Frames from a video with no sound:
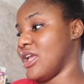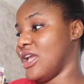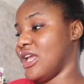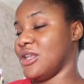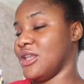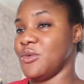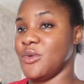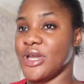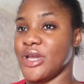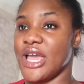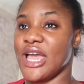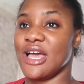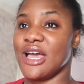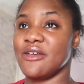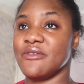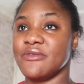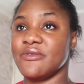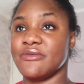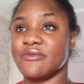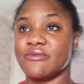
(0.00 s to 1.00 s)
Anyway,
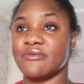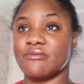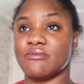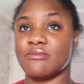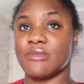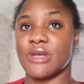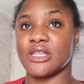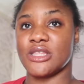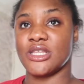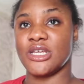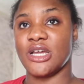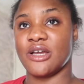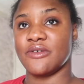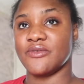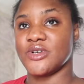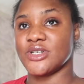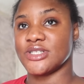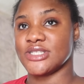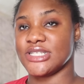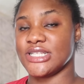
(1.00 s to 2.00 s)
I think I've
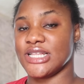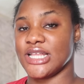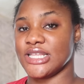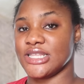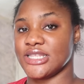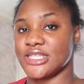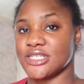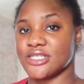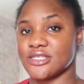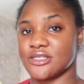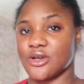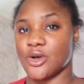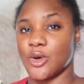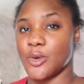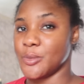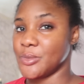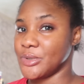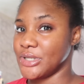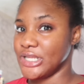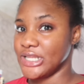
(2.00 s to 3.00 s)
gotten like this
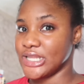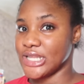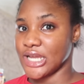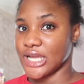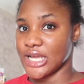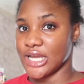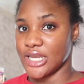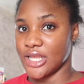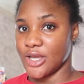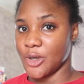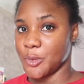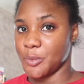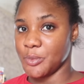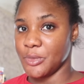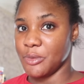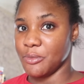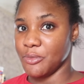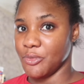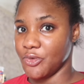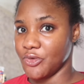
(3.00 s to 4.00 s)
company that can help
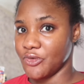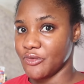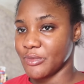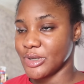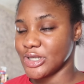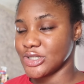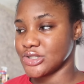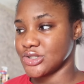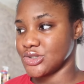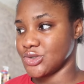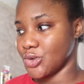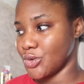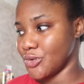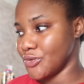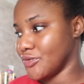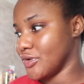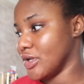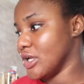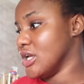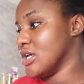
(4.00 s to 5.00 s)
me move my stuff,
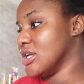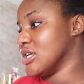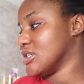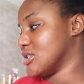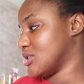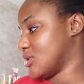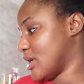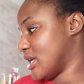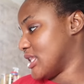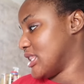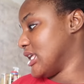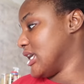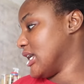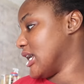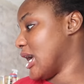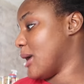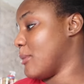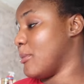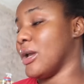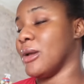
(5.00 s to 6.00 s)
so I think
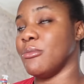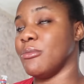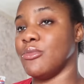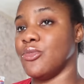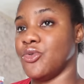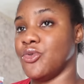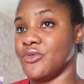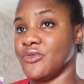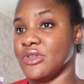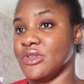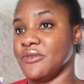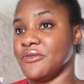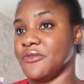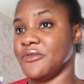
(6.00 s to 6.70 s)
I might move the